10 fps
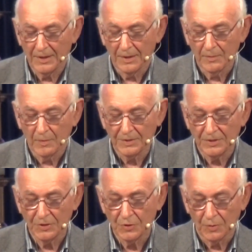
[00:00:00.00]
And on the one
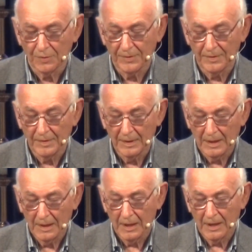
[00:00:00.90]
to Jordan,
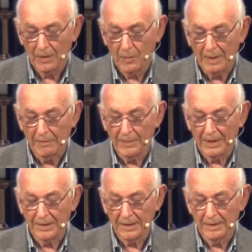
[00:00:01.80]
we were
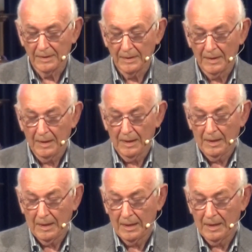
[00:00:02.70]
by
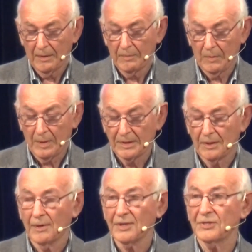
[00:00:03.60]
we went
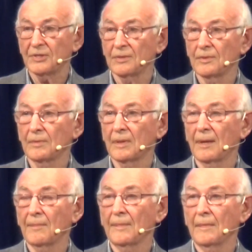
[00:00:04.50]
across to
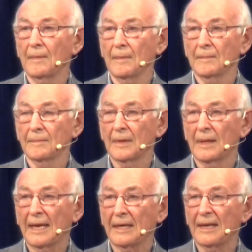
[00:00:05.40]

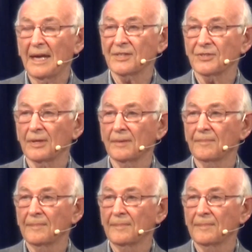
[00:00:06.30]
Lake Nasser,